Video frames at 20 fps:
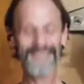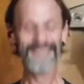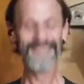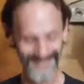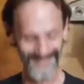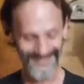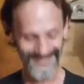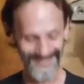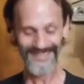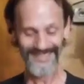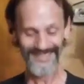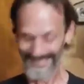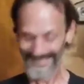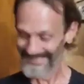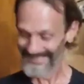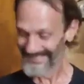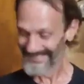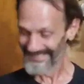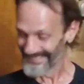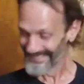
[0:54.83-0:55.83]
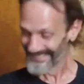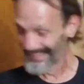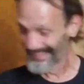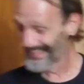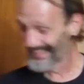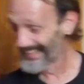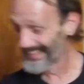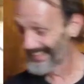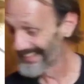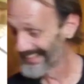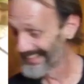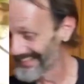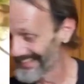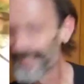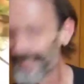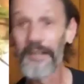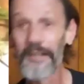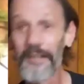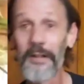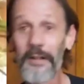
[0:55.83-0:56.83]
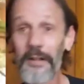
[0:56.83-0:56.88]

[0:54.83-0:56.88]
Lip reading: "You do you have the night off?"